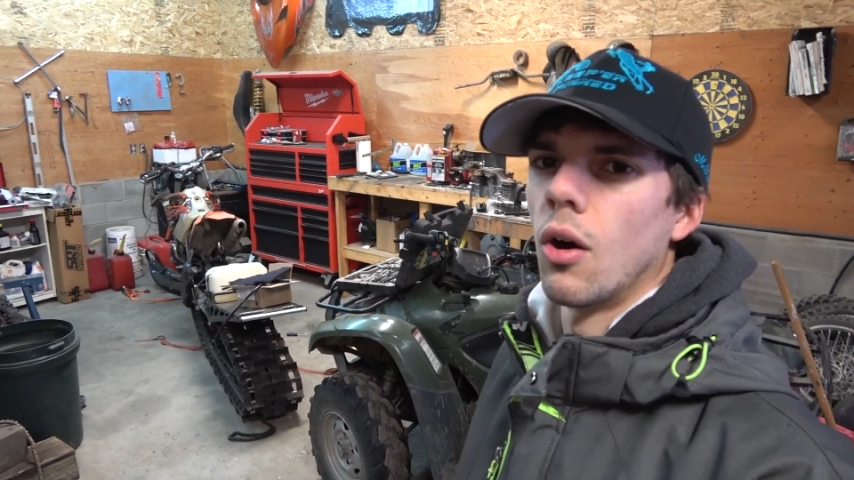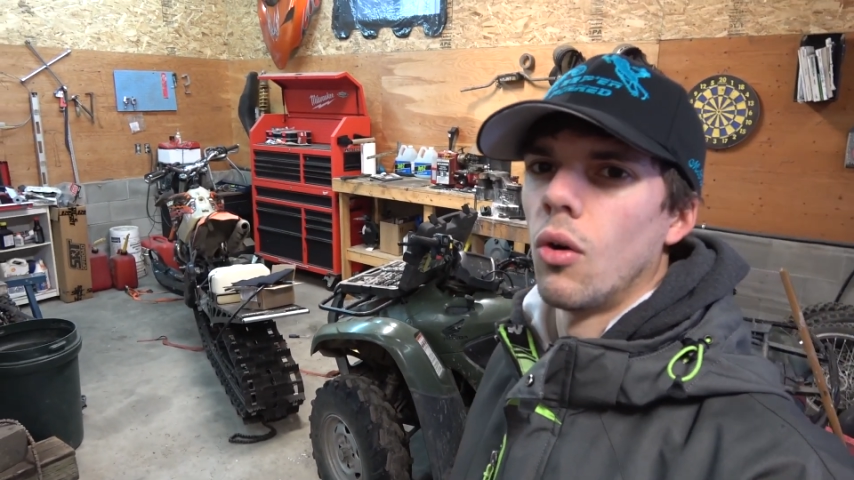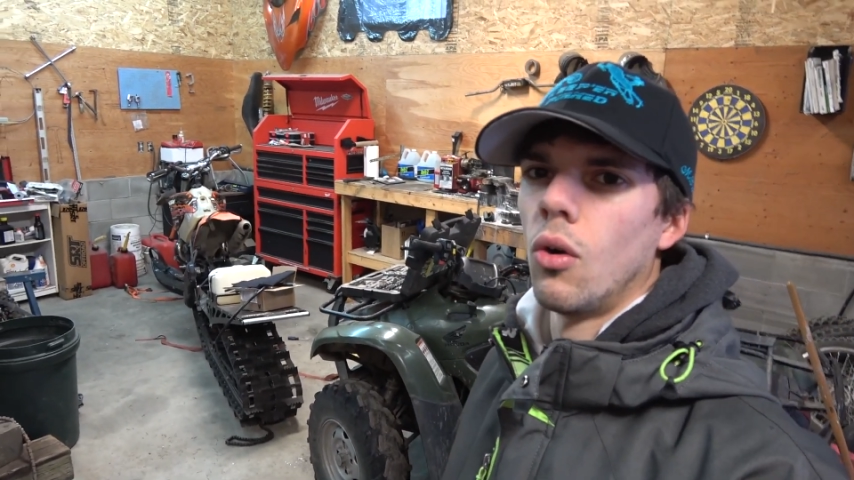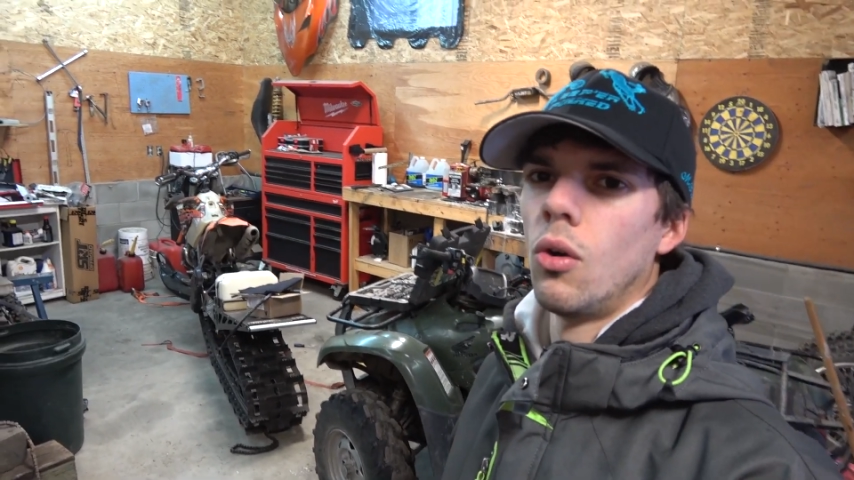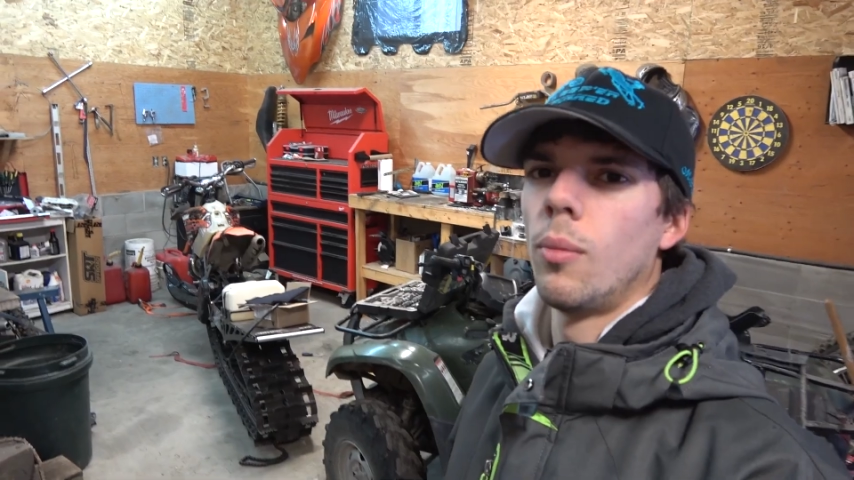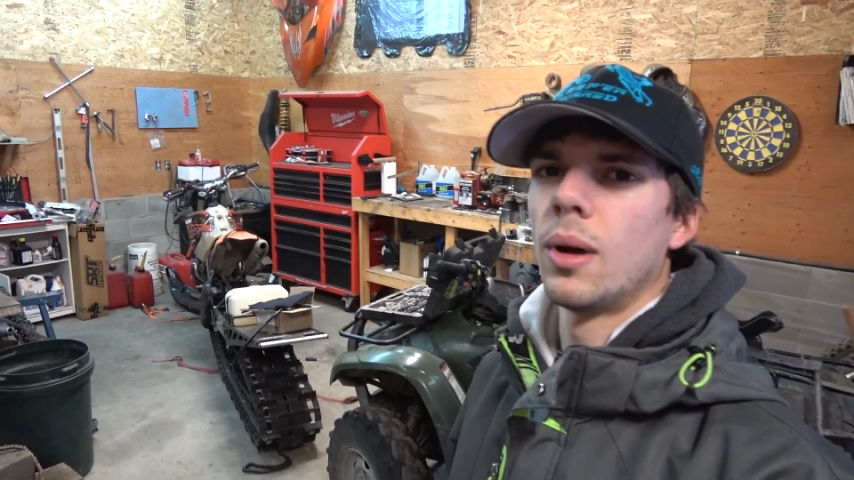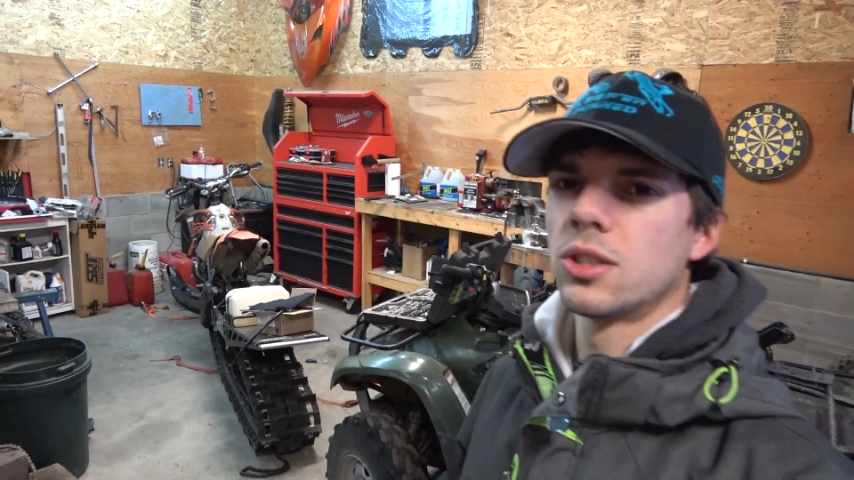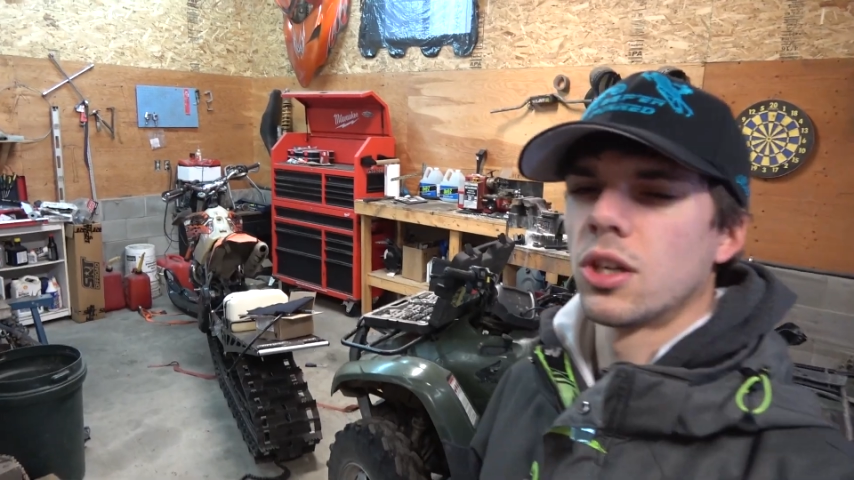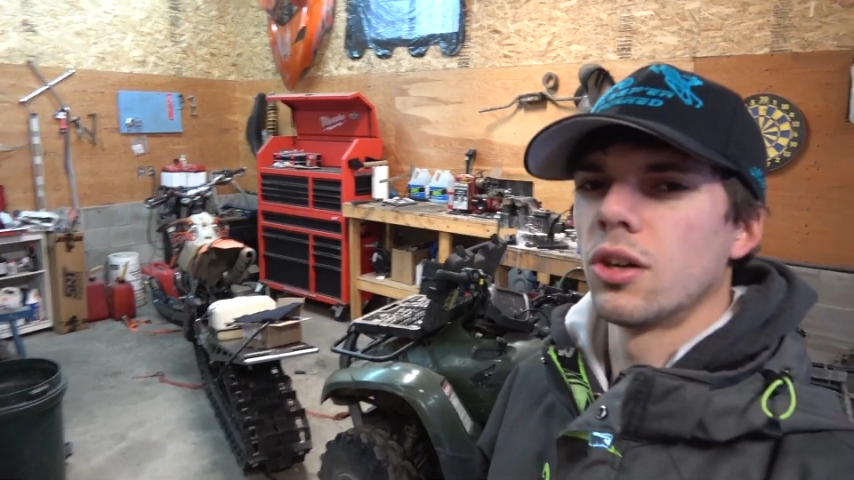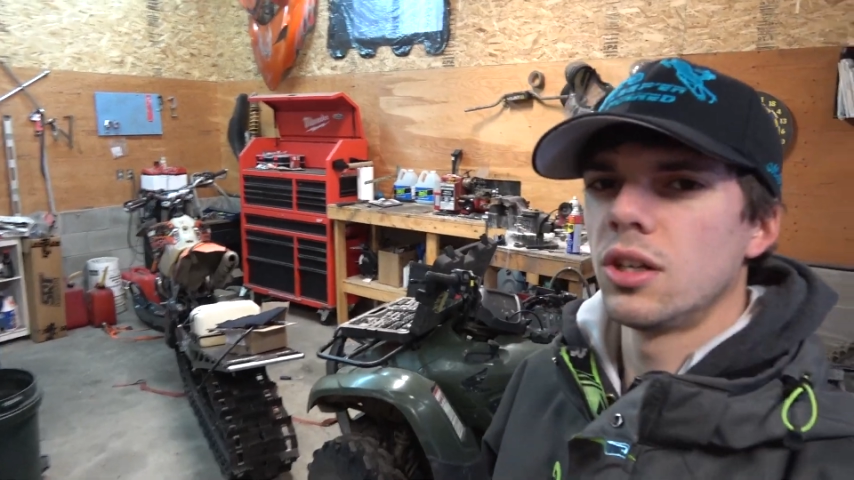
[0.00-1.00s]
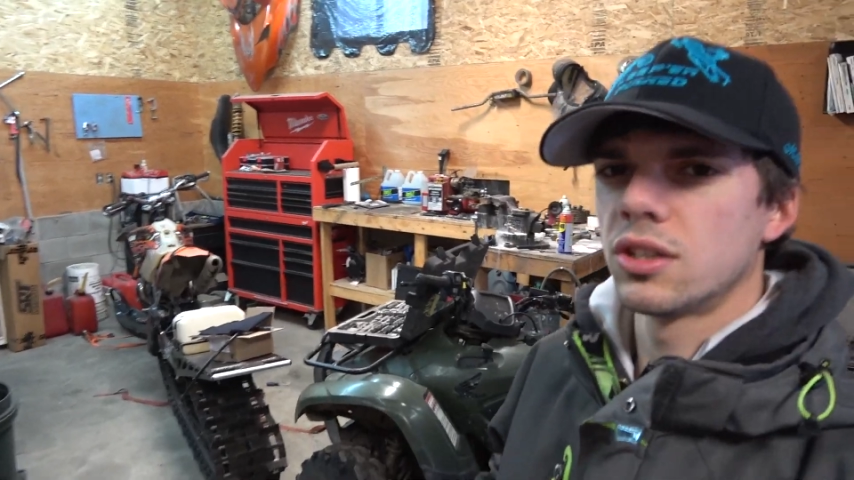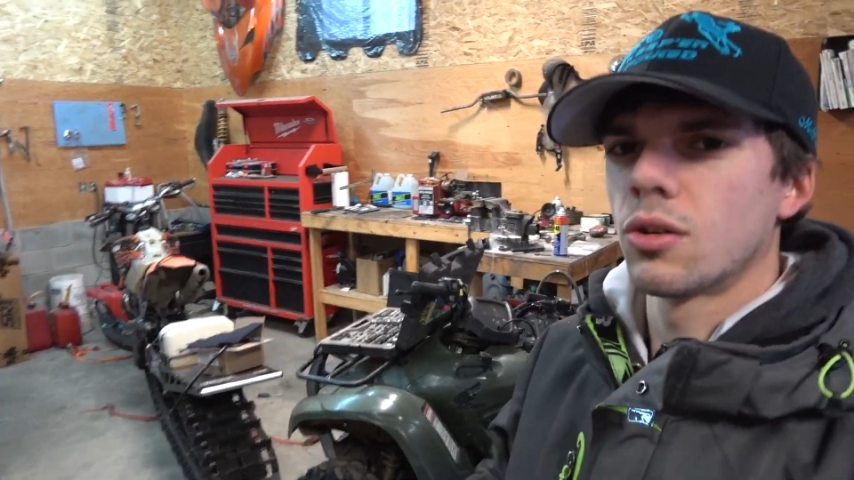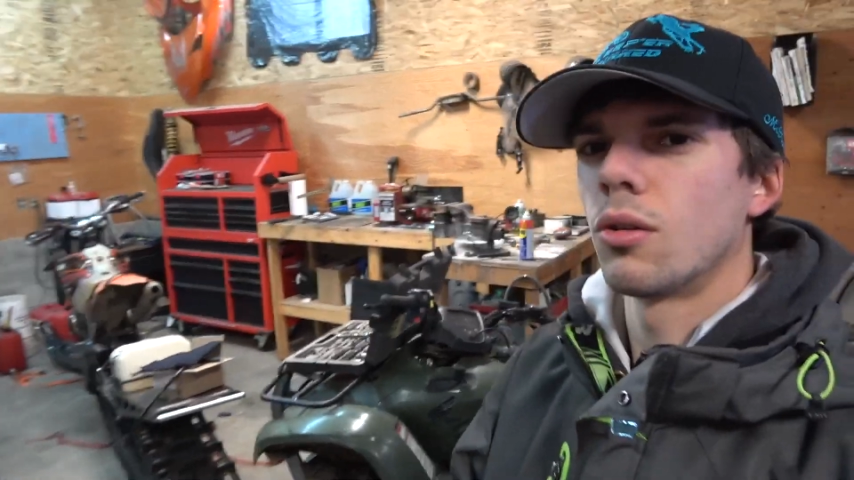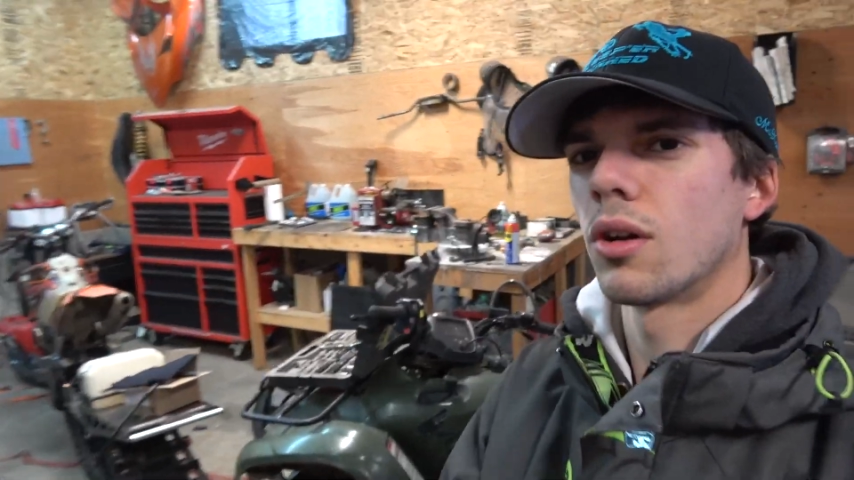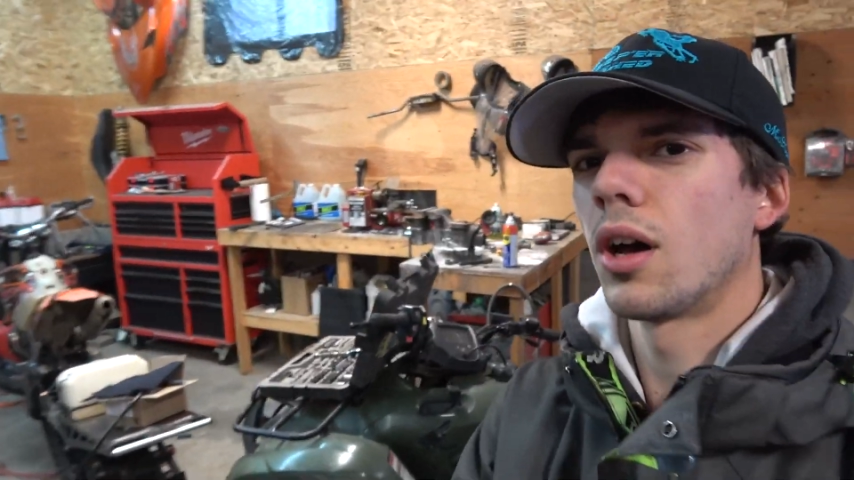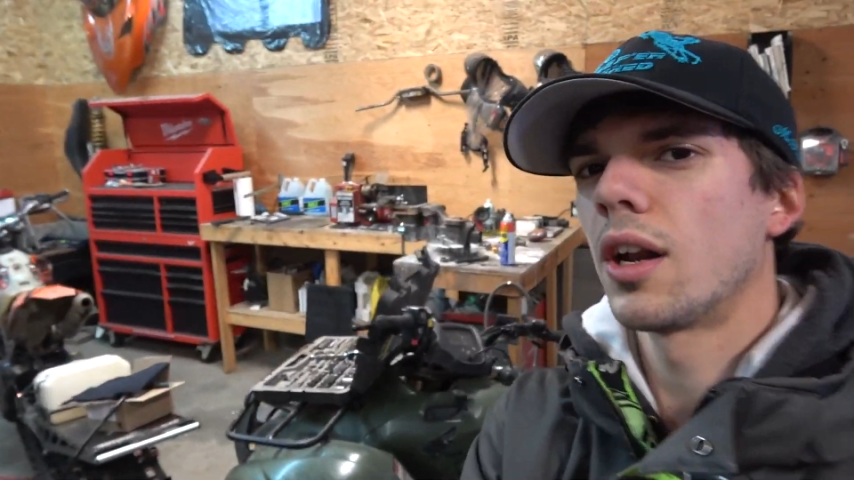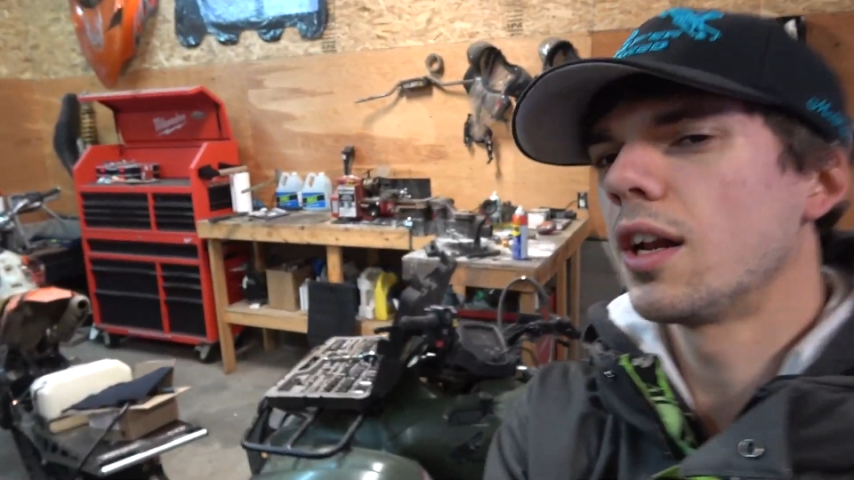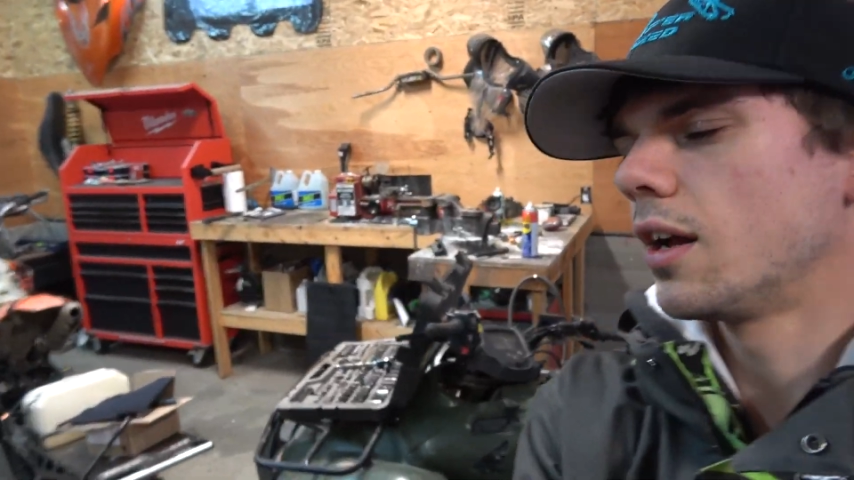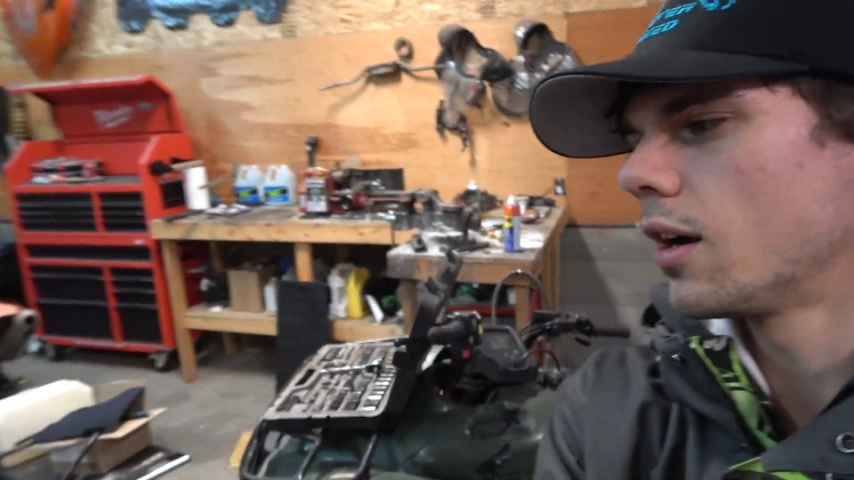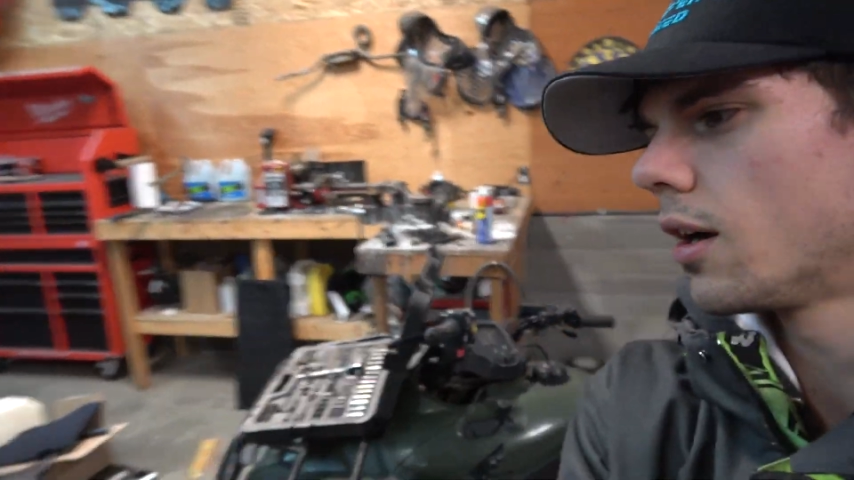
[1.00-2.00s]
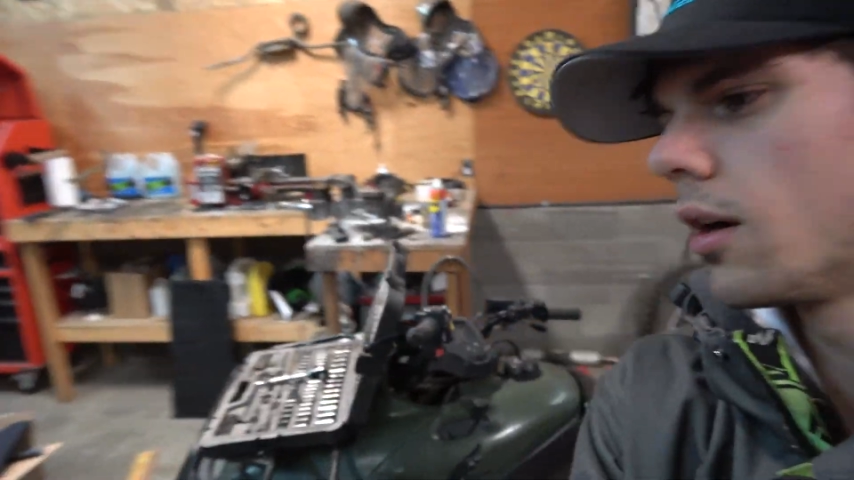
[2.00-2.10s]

a whole bunch of goodies going on it here.